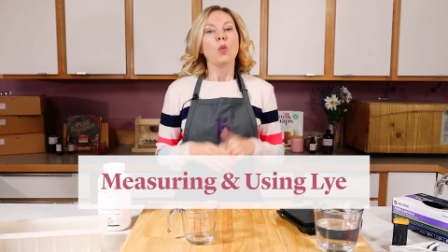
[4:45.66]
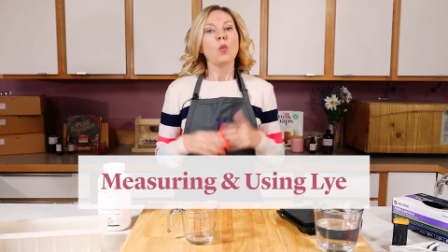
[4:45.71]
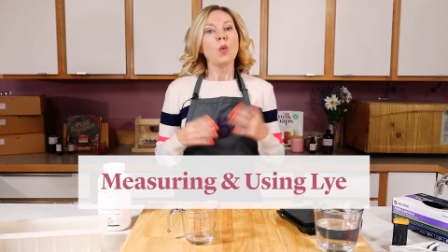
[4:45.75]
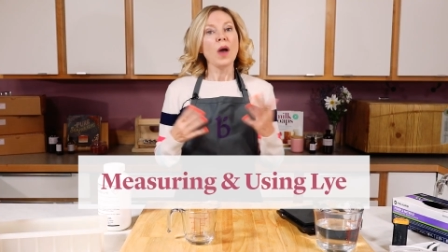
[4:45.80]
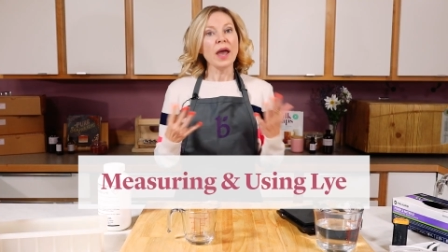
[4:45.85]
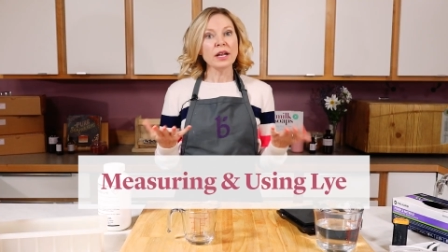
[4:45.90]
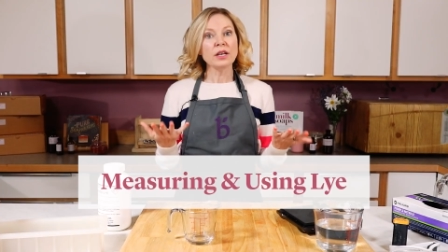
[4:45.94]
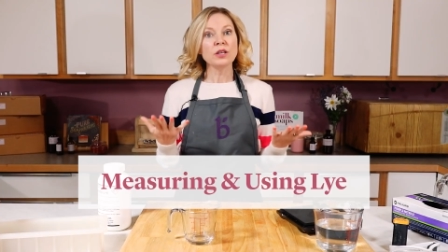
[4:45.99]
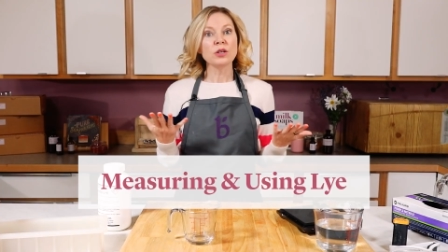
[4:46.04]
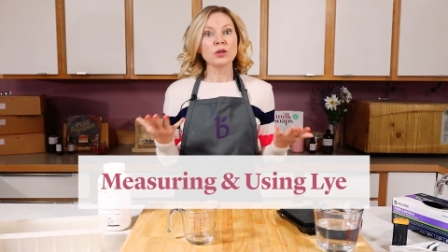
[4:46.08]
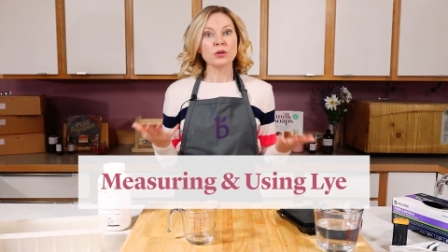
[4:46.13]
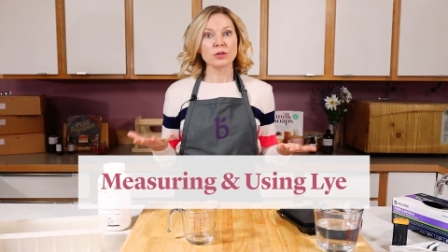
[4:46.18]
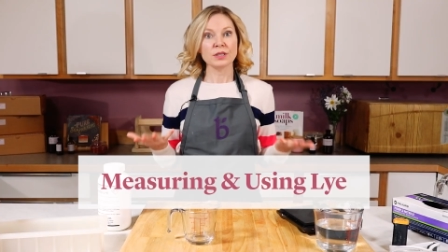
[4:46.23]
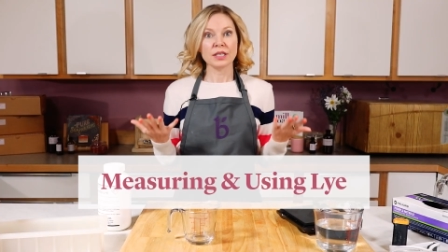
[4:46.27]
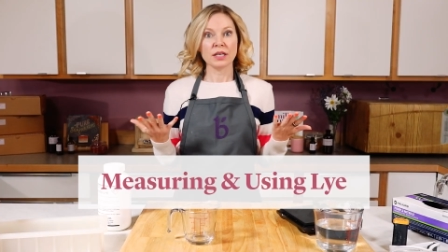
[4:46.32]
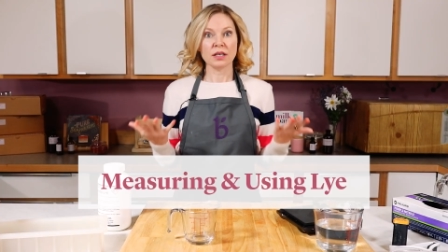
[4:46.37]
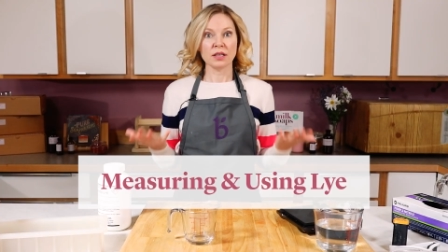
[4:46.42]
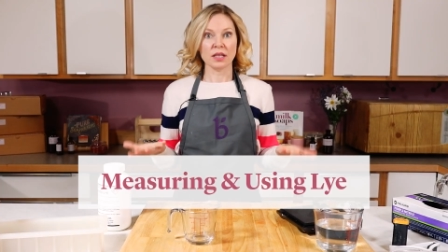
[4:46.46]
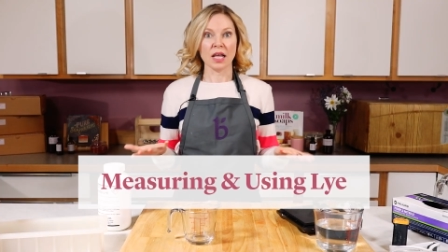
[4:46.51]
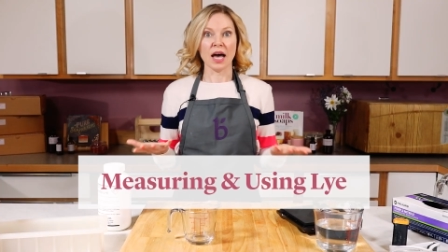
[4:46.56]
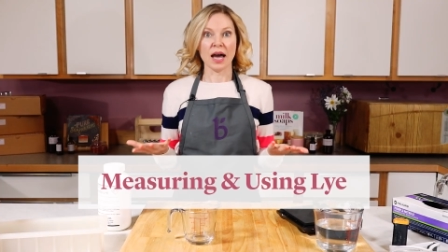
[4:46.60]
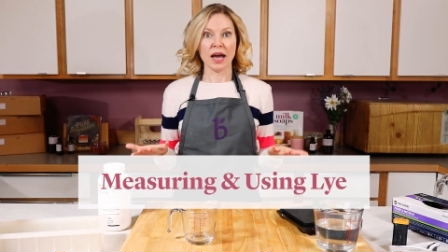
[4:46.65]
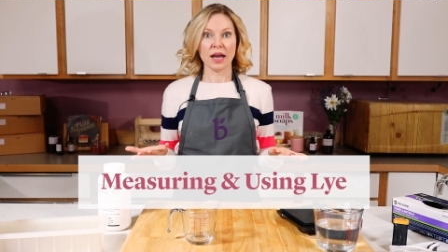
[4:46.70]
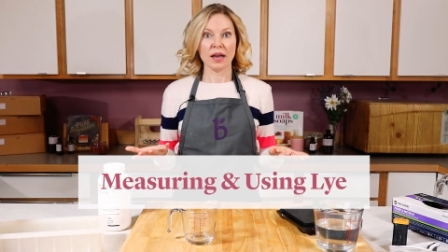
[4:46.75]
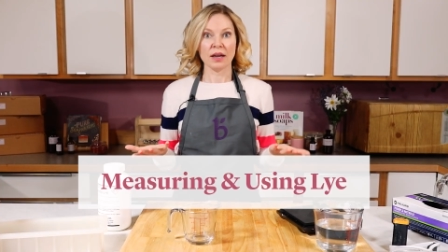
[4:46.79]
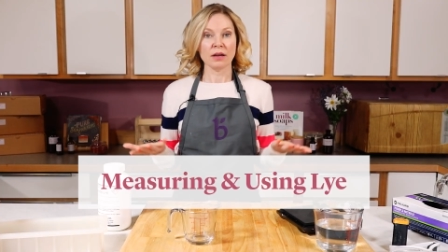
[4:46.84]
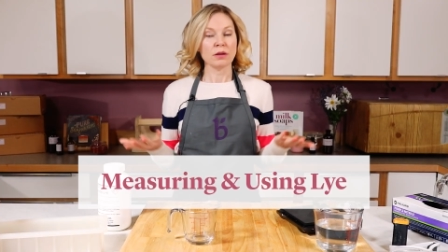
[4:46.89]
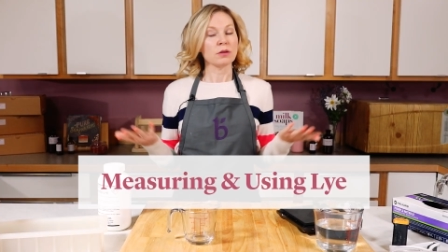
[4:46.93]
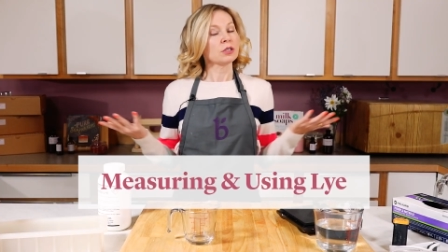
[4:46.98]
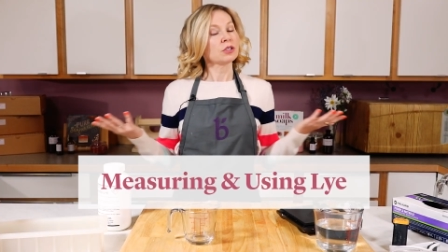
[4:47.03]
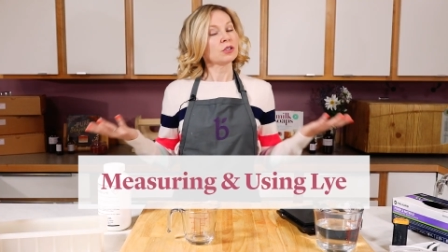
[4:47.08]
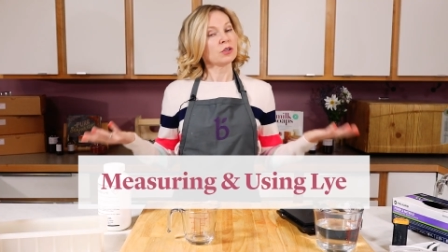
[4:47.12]
When using
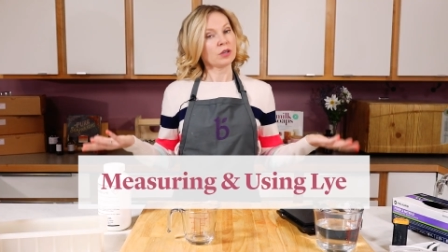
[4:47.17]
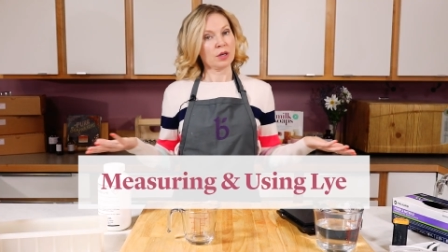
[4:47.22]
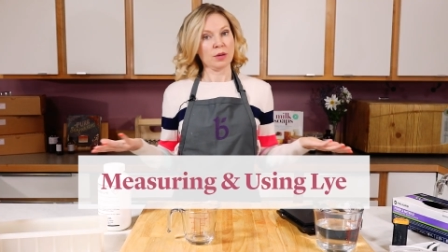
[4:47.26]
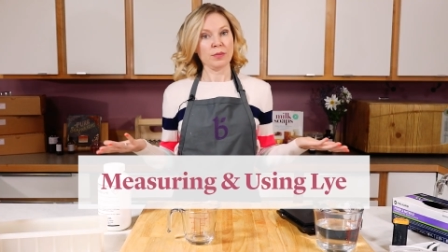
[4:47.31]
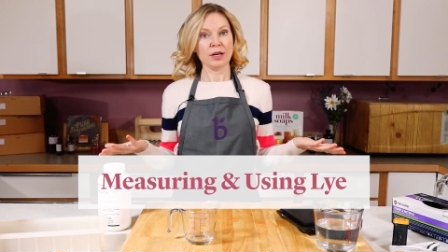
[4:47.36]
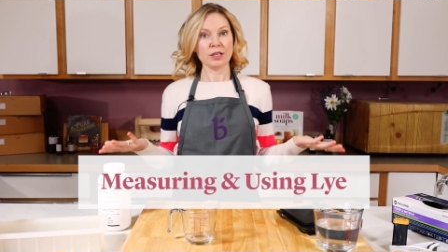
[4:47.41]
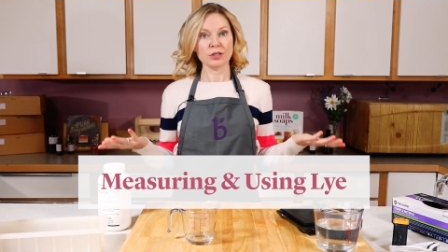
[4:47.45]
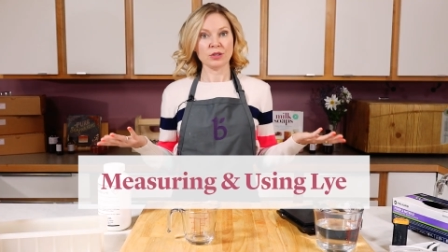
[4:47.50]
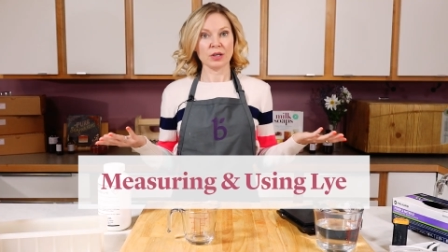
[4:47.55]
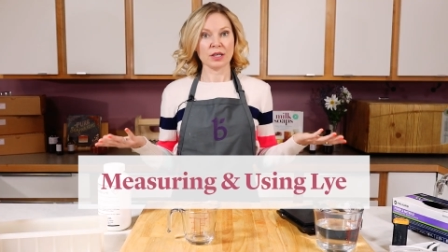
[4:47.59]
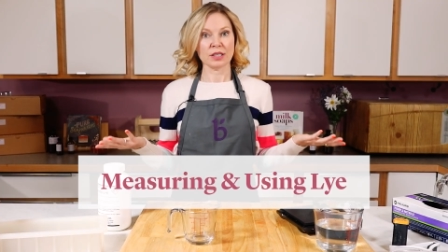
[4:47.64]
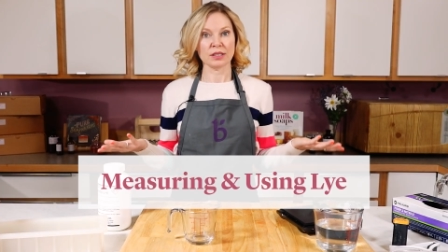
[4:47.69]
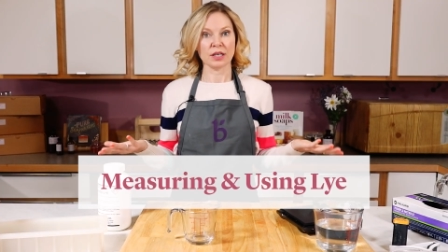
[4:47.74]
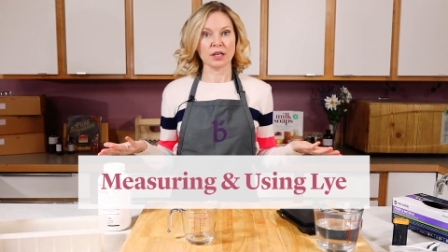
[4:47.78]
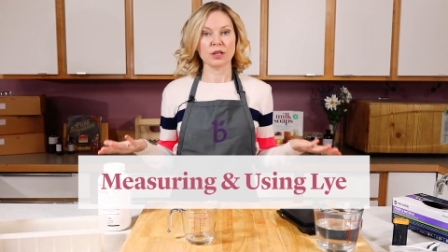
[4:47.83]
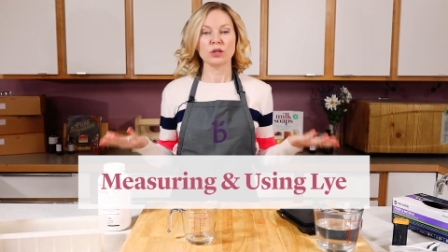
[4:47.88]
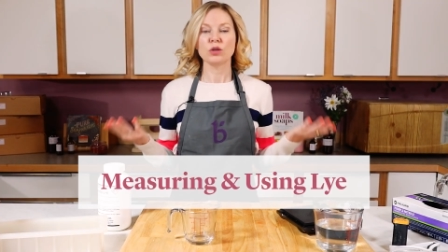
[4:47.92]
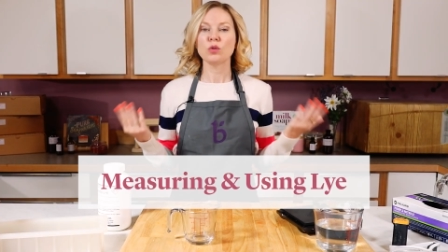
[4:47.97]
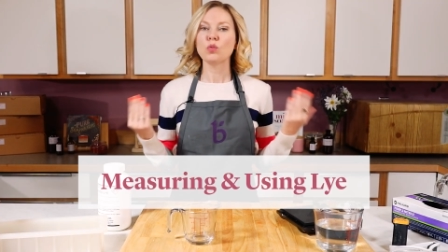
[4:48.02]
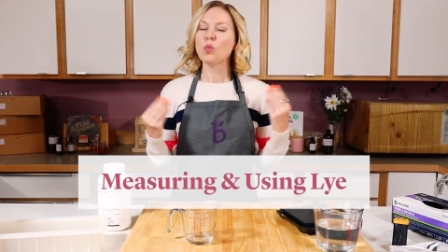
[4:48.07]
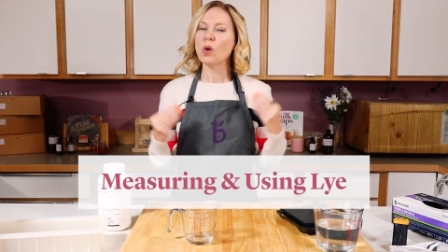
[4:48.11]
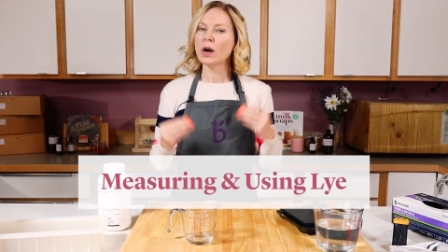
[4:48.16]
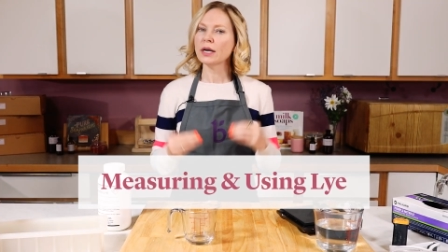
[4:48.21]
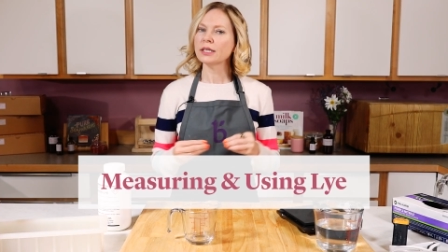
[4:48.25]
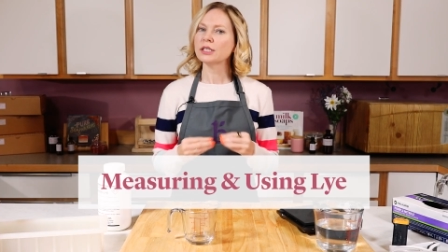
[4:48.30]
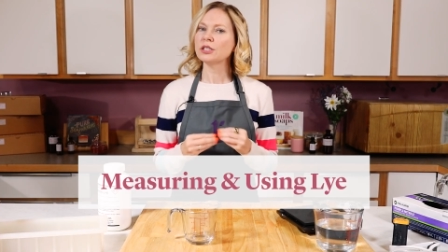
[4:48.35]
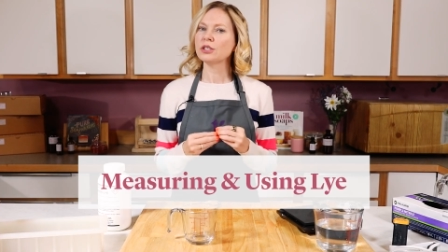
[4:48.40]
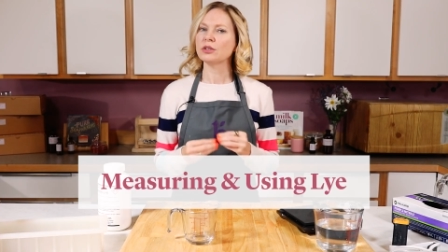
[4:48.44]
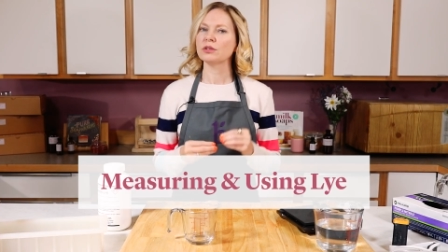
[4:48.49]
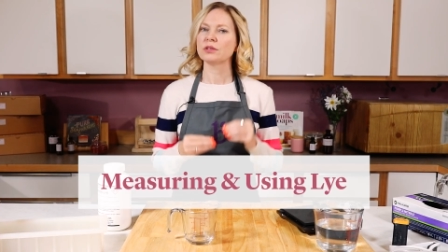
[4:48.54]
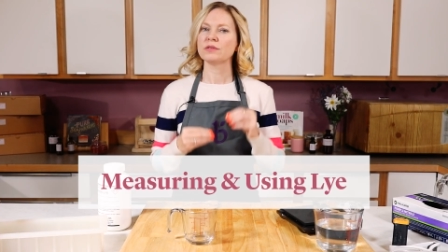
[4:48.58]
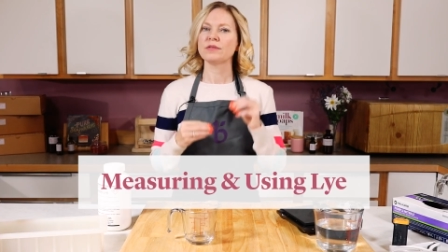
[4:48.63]
lye or sodium hydroxide, you want
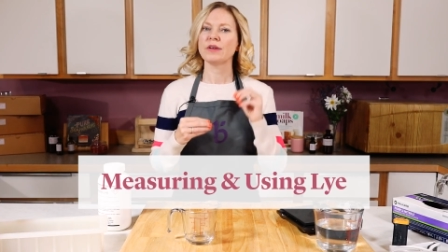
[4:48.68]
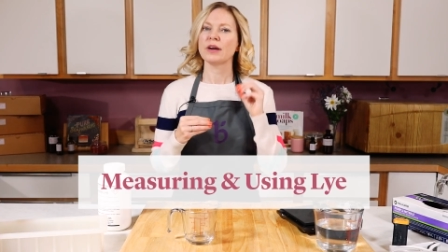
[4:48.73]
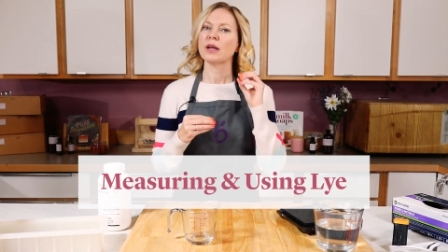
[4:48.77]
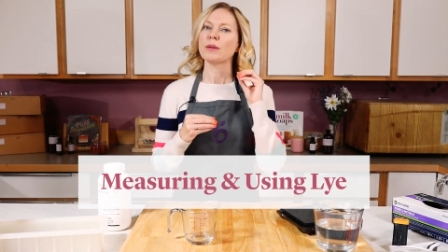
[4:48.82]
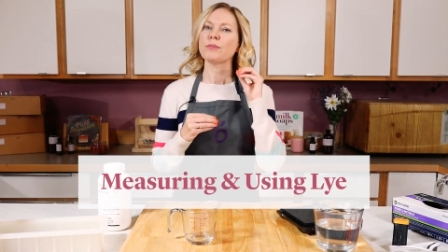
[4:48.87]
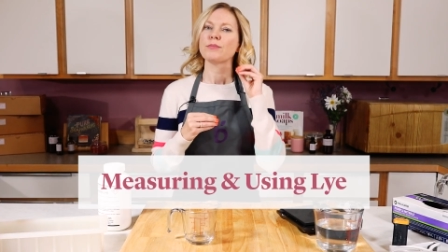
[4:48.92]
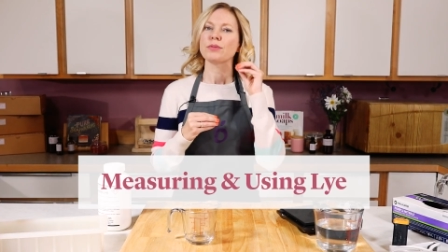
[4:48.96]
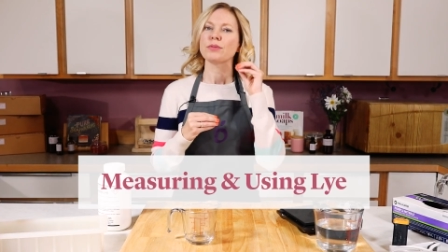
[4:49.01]
to use very